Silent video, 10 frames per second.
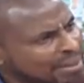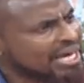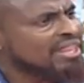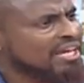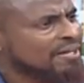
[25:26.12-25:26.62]
many
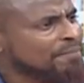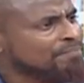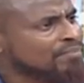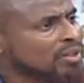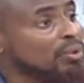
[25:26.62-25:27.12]
are they?
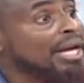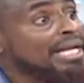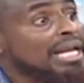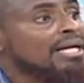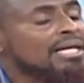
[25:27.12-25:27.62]
We are
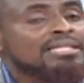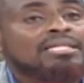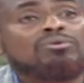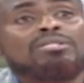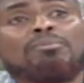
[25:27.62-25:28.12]
dealing.
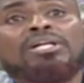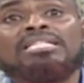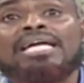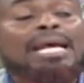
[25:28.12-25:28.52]
So somebody is an